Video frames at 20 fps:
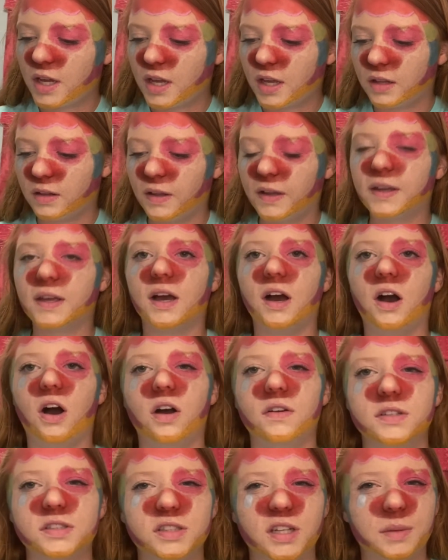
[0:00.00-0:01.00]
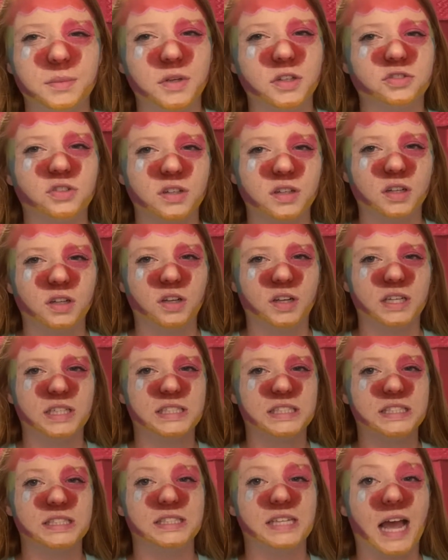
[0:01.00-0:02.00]
like obviously I'm not trying to look
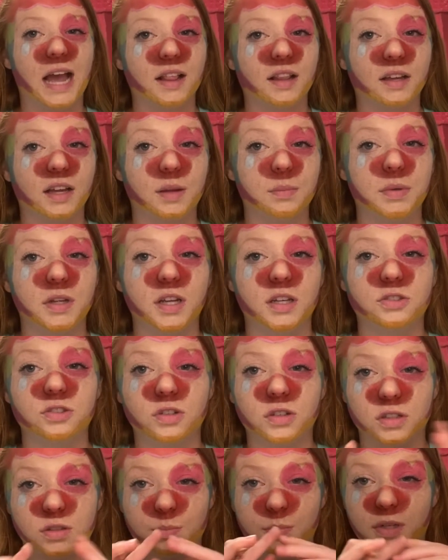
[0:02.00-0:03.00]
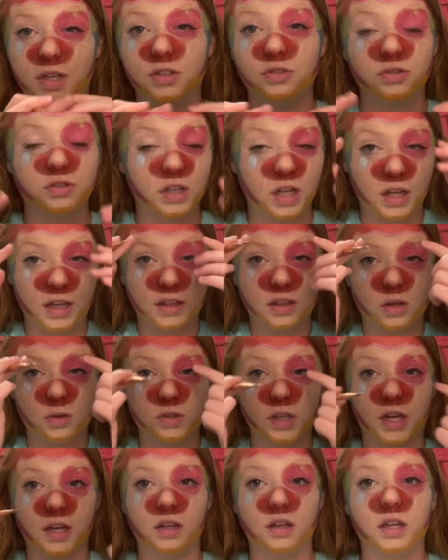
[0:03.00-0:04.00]
exactly like Pietro because Pietro's got like those,
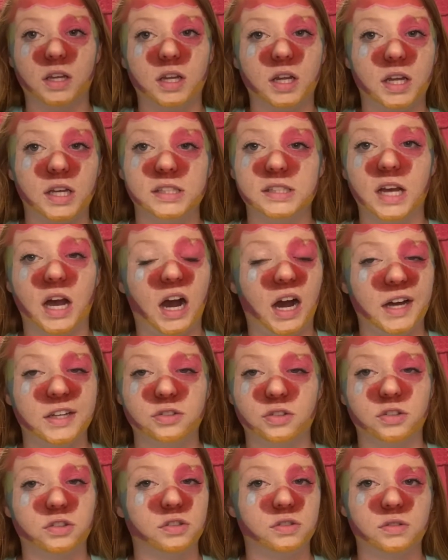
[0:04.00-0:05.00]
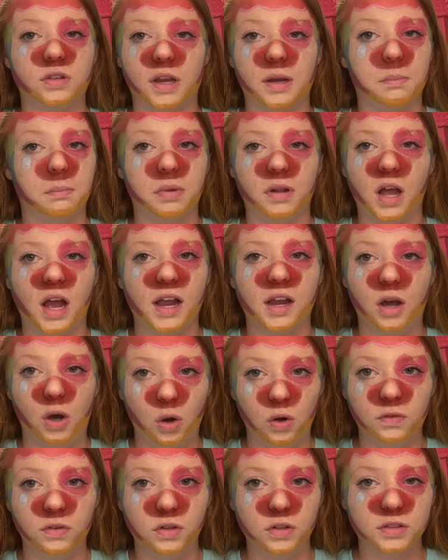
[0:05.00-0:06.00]
like his eyes are just like black
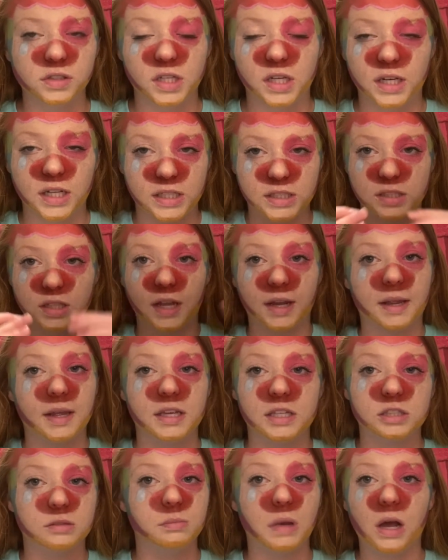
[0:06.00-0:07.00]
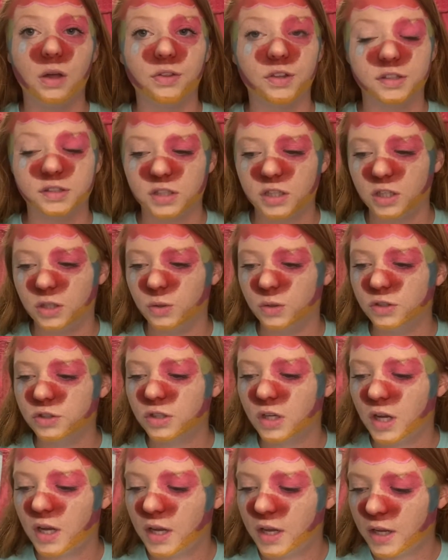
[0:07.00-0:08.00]
ovals and his mouth is huge.
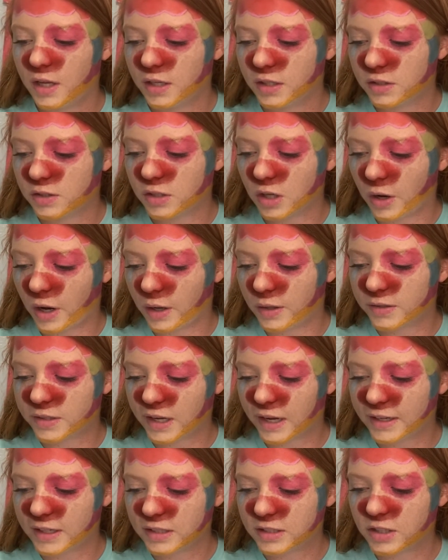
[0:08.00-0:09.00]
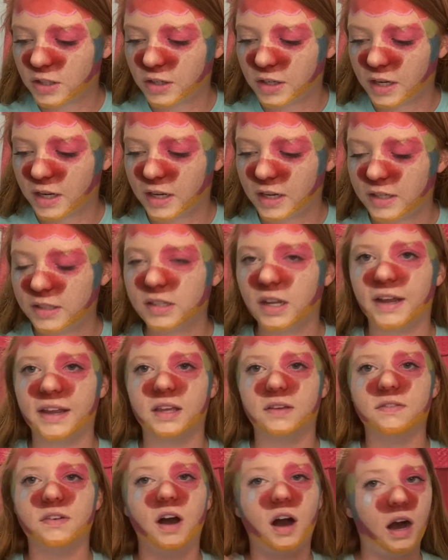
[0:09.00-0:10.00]
So I was kind of tuning it into like
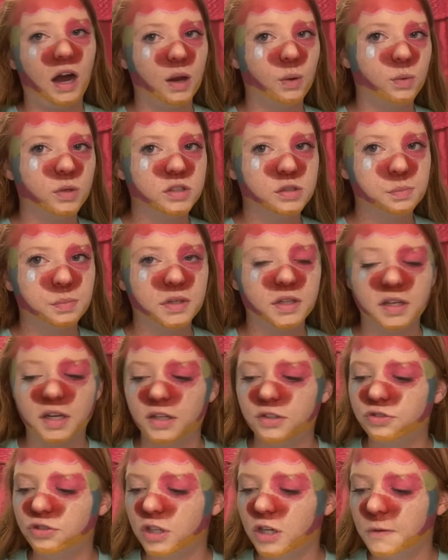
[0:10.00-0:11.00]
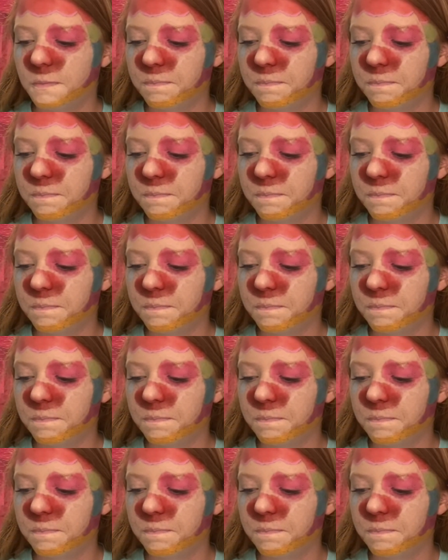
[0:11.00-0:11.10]
if I was Pietro.